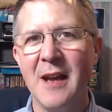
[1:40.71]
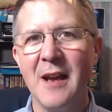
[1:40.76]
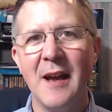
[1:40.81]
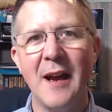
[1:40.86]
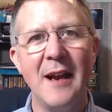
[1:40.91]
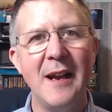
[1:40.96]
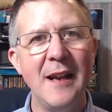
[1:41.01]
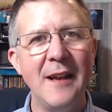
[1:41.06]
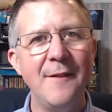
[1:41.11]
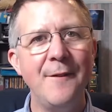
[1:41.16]

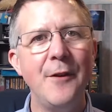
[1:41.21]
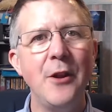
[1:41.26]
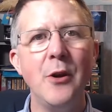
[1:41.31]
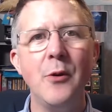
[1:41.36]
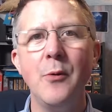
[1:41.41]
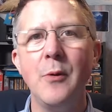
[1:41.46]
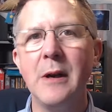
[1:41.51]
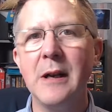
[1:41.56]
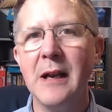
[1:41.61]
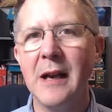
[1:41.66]
And if you
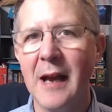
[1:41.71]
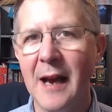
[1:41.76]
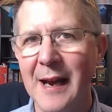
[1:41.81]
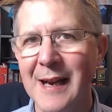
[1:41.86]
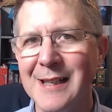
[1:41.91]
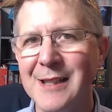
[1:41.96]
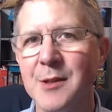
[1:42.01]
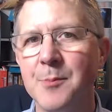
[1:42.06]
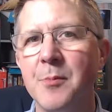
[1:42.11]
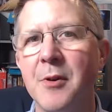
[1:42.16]
would
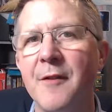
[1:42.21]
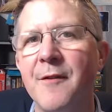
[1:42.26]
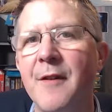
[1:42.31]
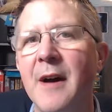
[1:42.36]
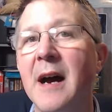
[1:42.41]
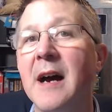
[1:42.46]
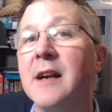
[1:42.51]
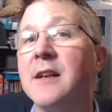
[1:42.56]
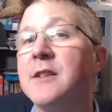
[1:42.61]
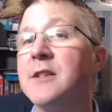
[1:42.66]
like to
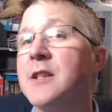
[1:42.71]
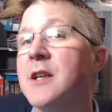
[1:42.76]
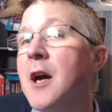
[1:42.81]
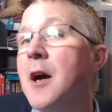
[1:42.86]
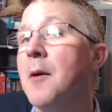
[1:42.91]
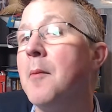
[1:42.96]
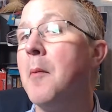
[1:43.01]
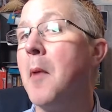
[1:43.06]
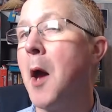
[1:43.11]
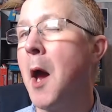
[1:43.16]
provide
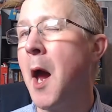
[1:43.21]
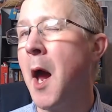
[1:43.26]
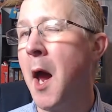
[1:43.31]
some